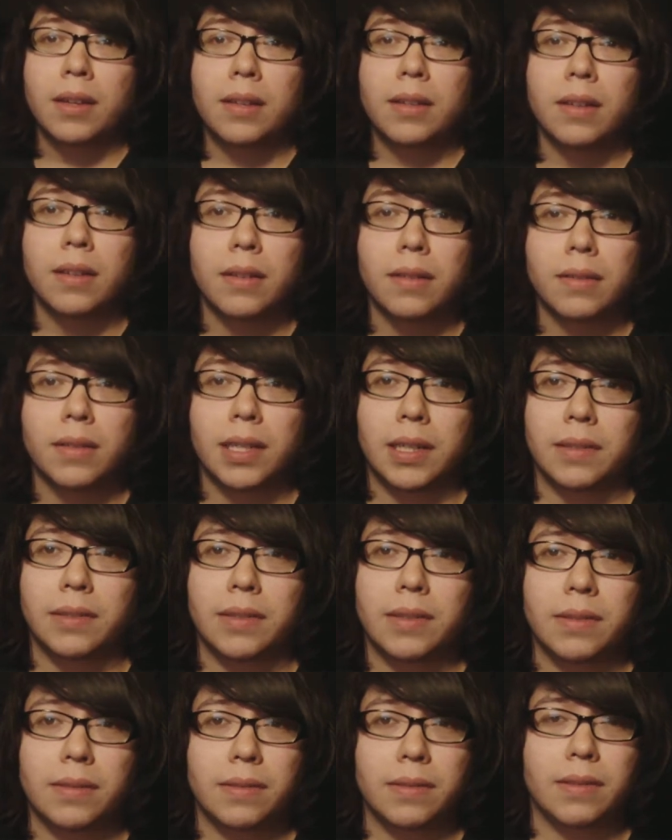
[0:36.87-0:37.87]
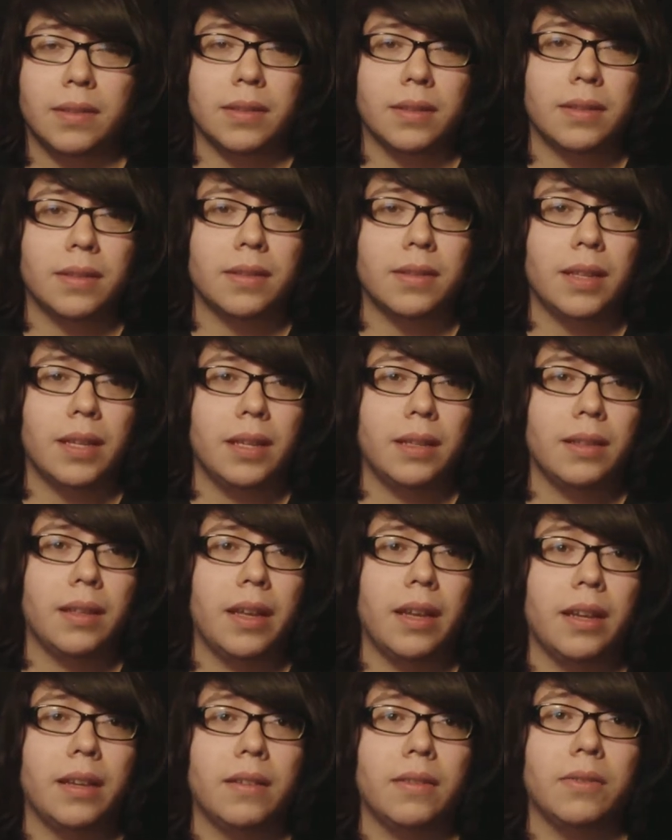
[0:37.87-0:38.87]
you know, I'll do the thing
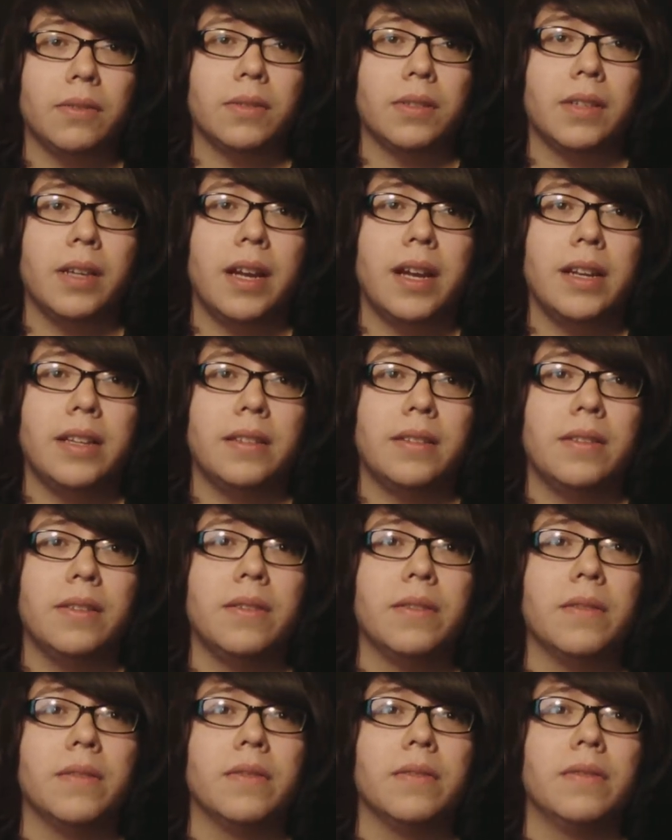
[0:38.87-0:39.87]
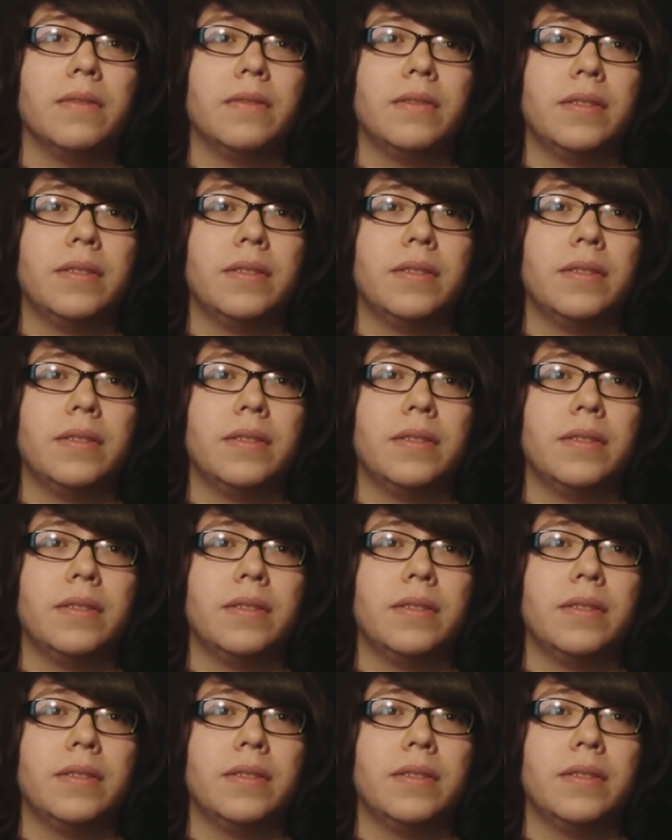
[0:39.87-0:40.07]
like those guys do